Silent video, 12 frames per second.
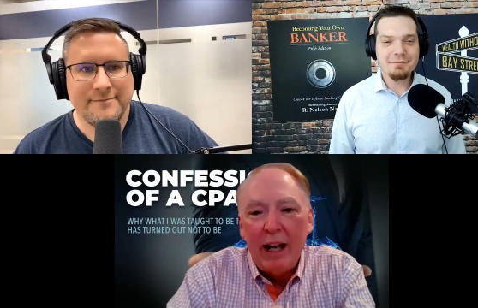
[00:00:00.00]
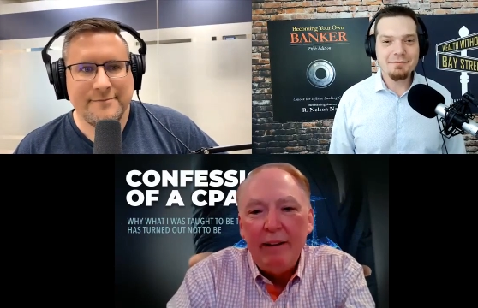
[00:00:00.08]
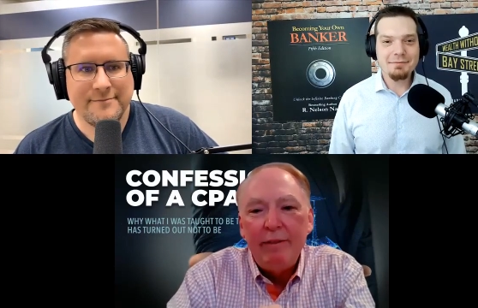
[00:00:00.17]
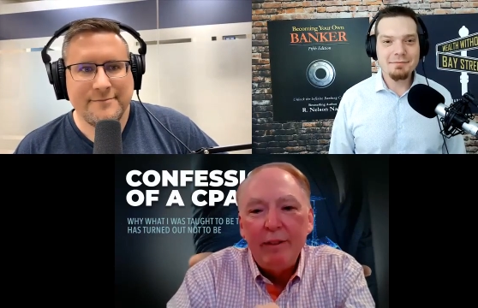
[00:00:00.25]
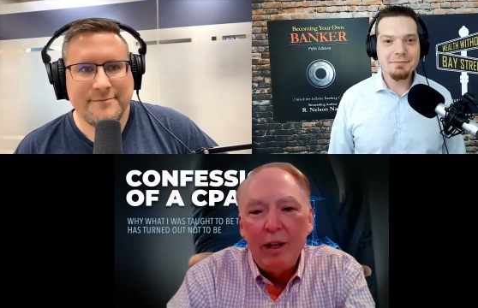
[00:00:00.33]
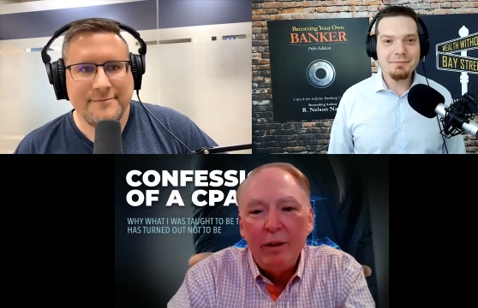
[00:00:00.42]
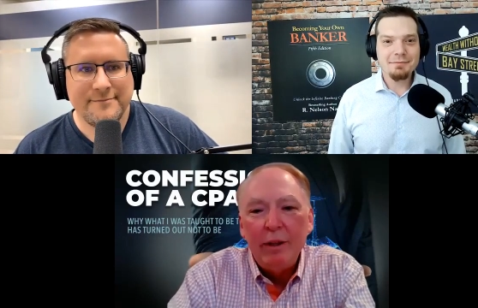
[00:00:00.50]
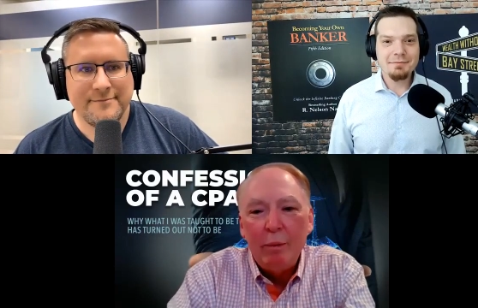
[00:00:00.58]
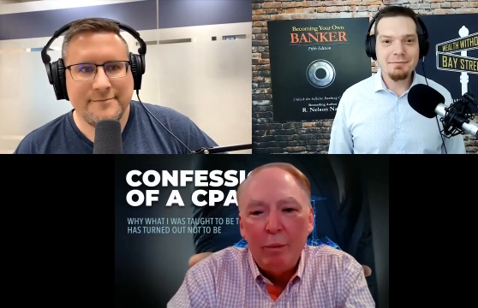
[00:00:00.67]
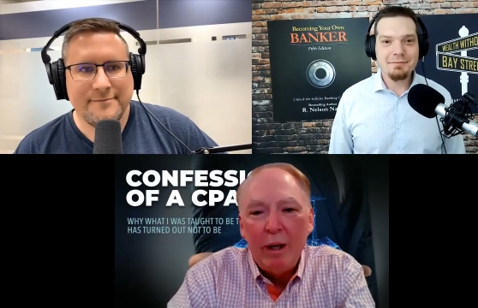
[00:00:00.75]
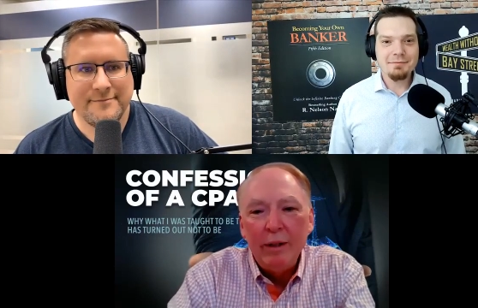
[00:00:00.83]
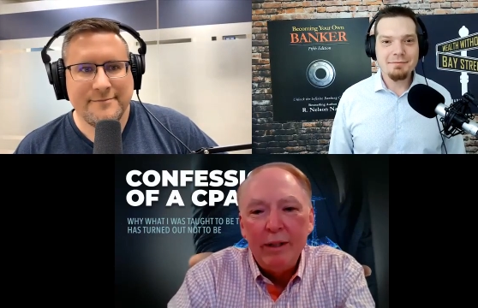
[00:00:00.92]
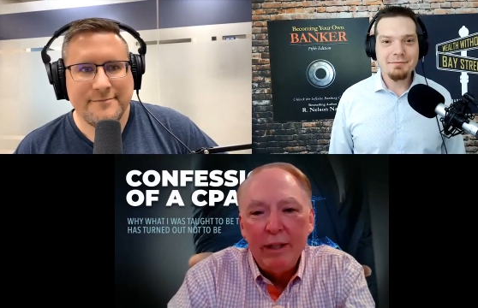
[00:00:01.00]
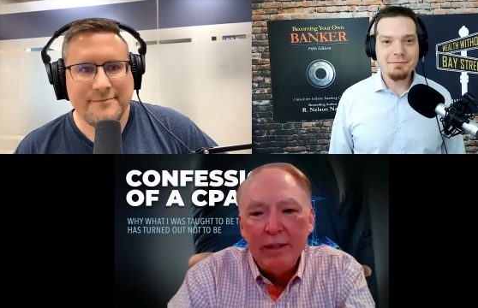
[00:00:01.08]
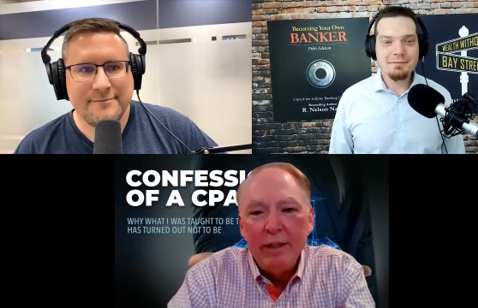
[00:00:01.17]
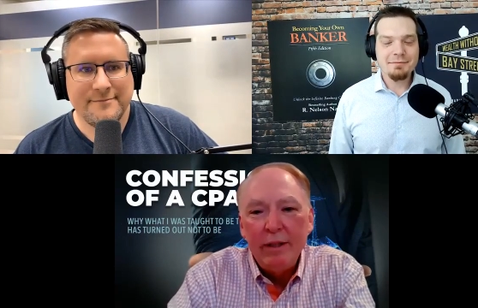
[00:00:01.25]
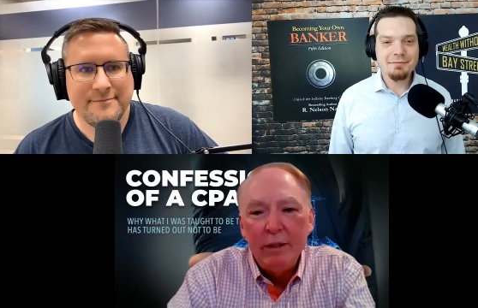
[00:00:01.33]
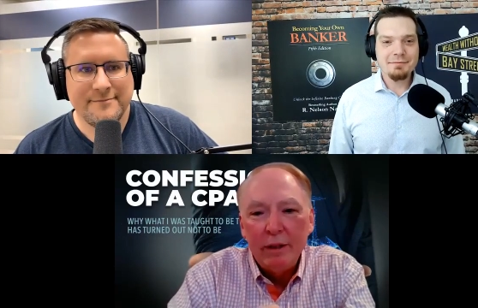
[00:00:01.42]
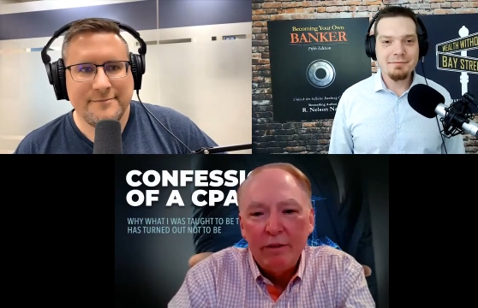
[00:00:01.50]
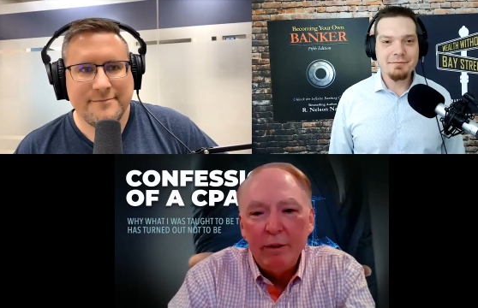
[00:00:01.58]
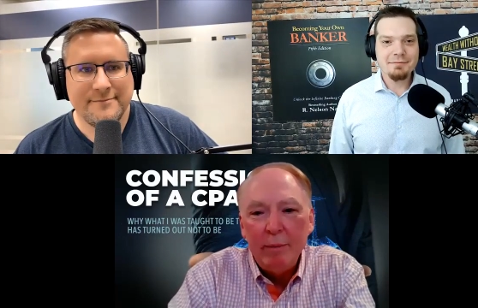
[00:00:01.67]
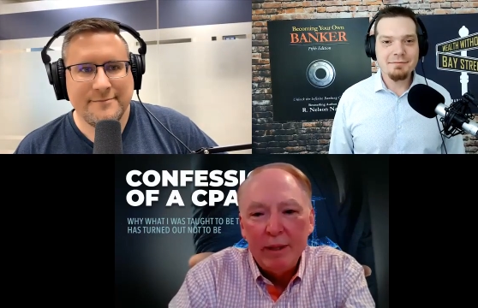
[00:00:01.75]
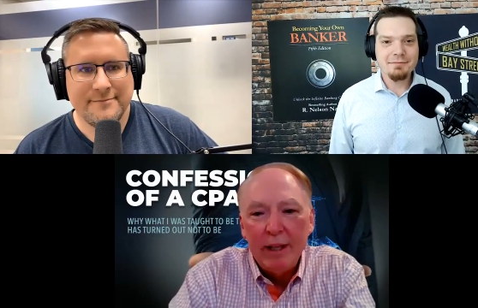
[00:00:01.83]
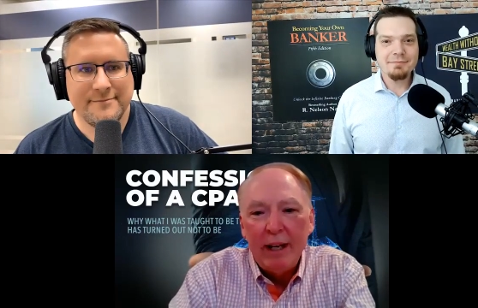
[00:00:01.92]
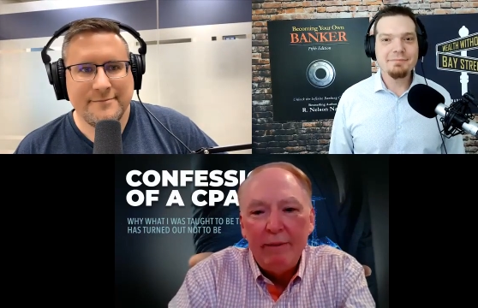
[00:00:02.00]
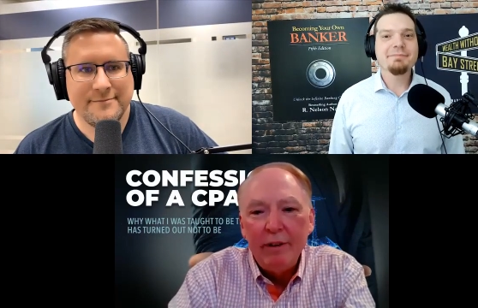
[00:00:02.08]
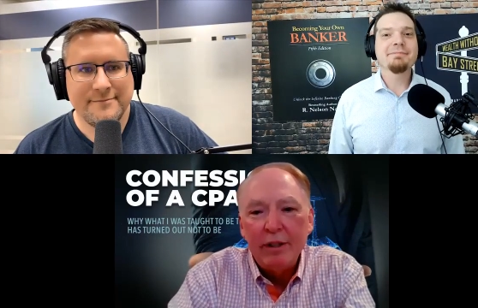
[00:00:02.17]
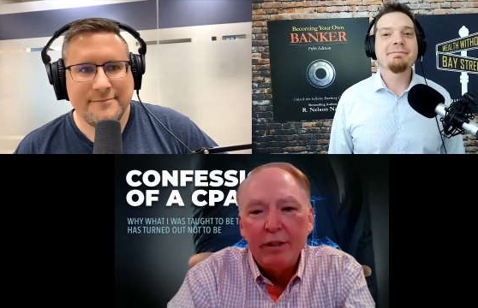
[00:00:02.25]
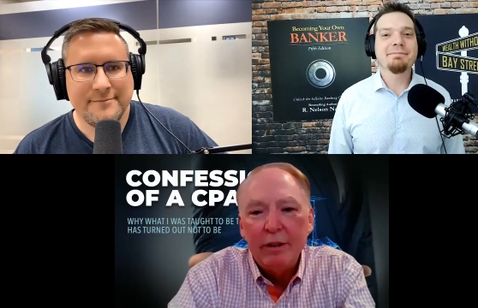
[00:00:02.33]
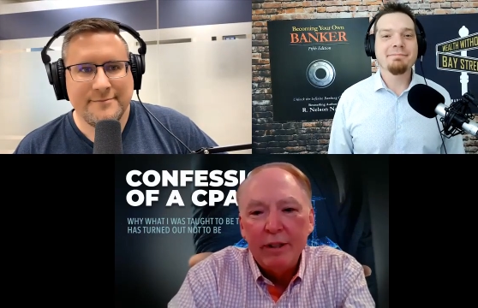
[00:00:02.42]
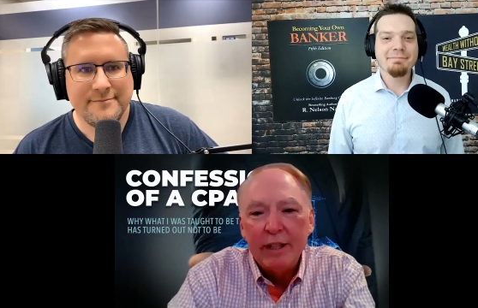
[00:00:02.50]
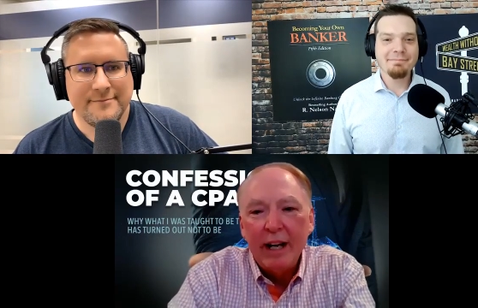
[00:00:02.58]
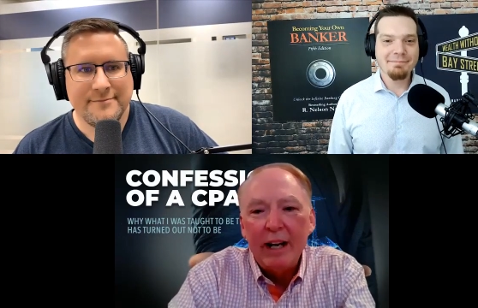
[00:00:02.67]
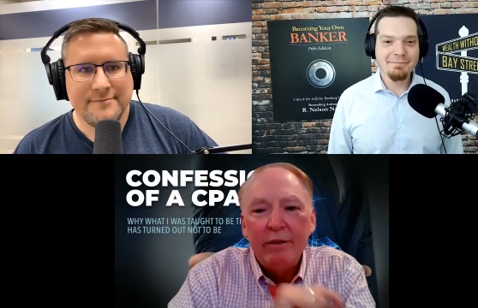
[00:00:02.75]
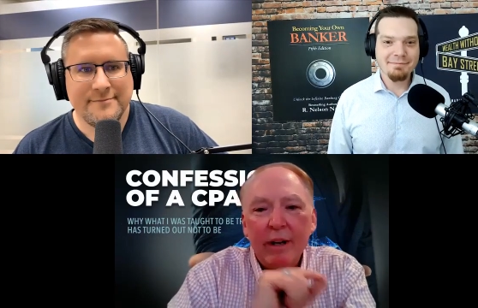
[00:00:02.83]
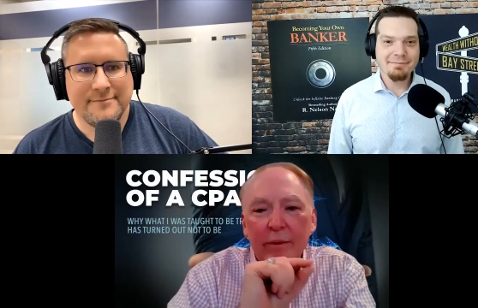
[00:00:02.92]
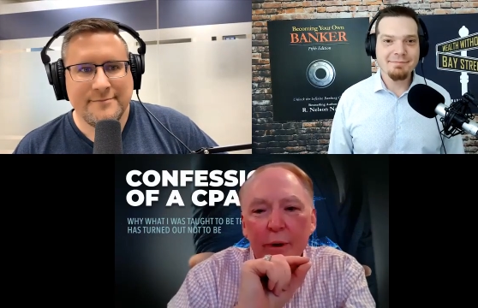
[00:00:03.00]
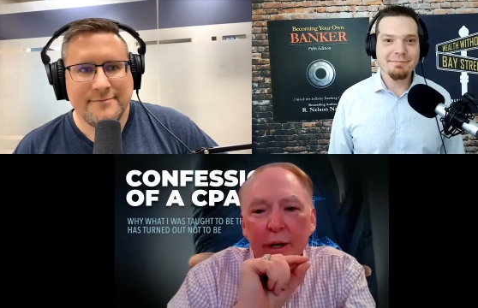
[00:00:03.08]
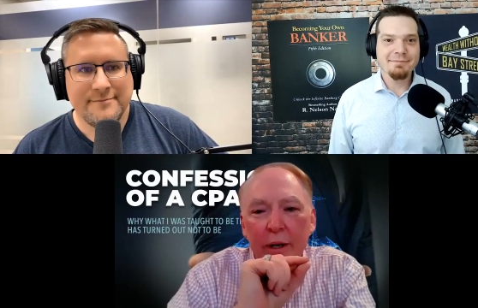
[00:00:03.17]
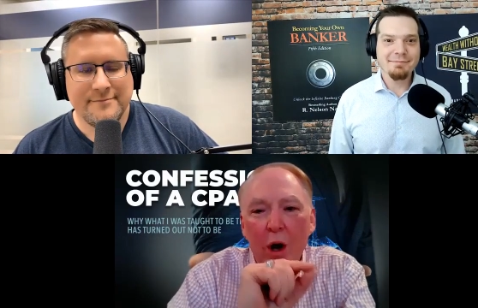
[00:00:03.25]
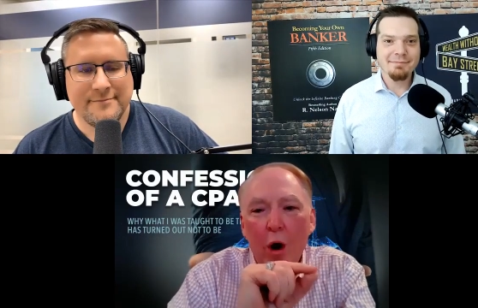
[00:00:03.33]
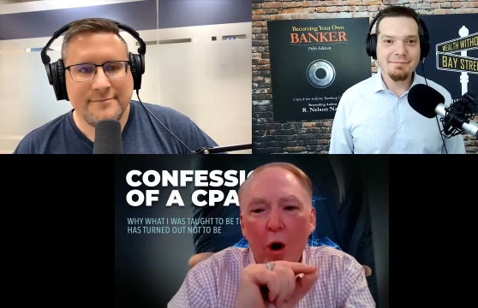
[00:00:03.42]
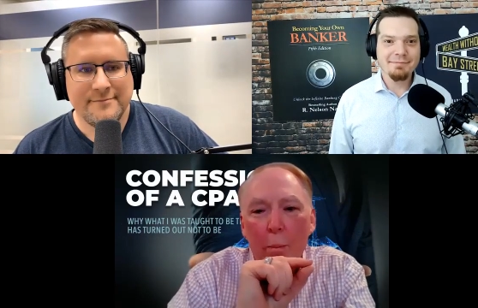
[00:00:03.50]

Speaker 1: life loan that Walt Disney took from his life insurance contract when